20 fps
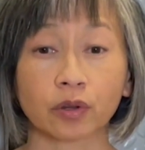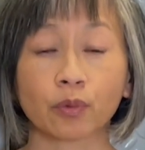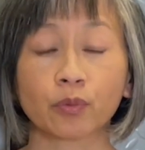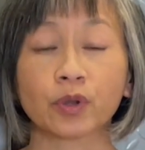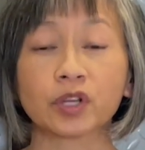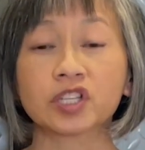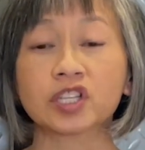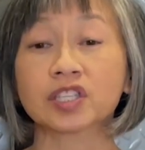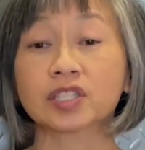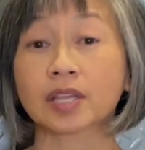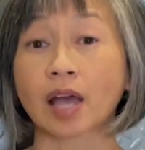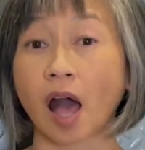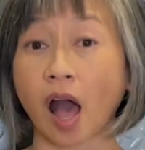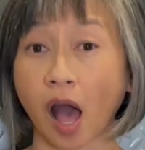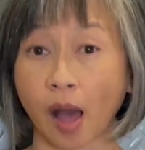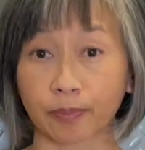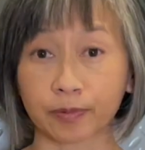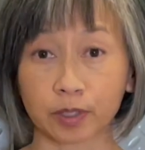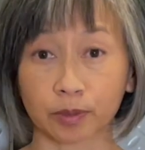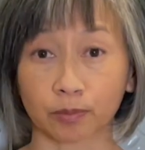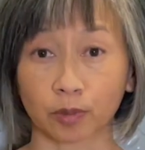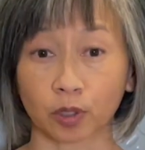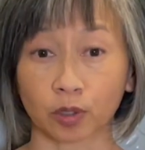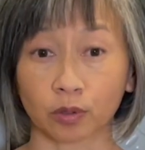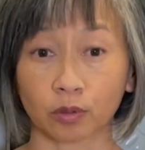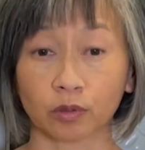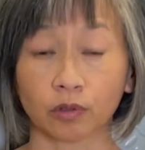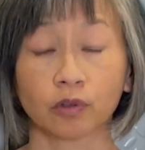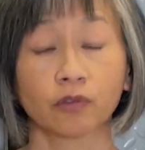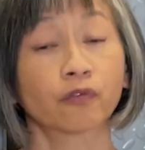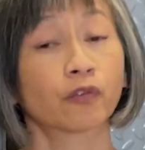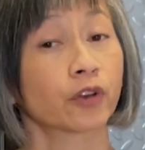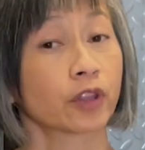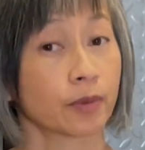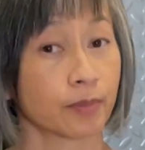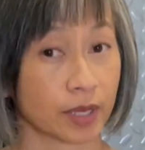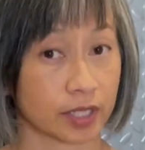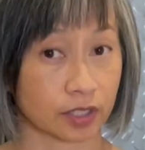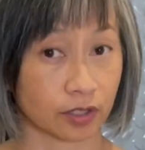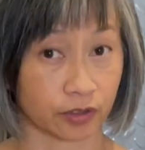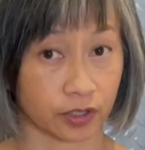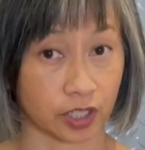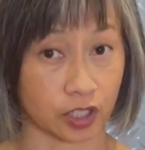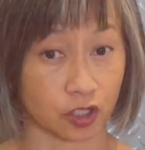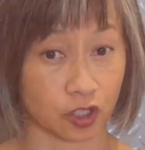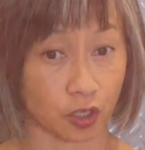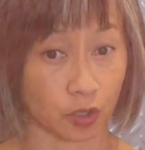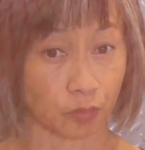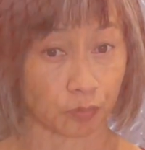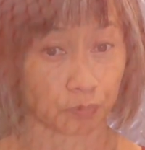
which is optimal for the muscle tissue.